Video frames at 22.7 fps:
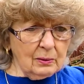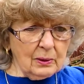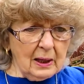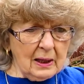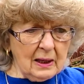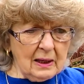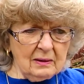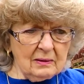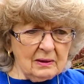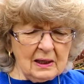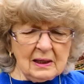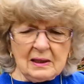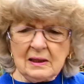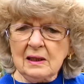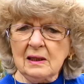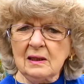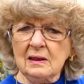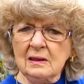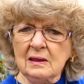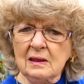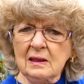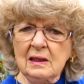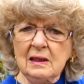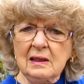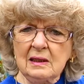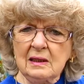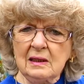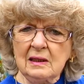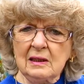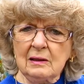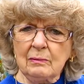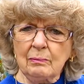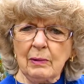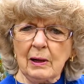they didn't need
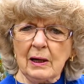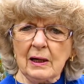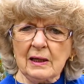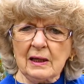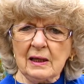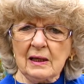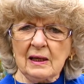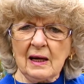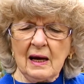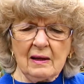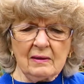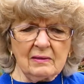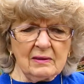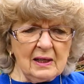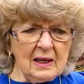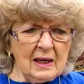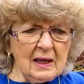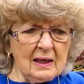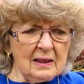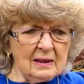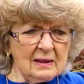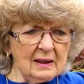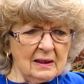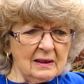anybody like that.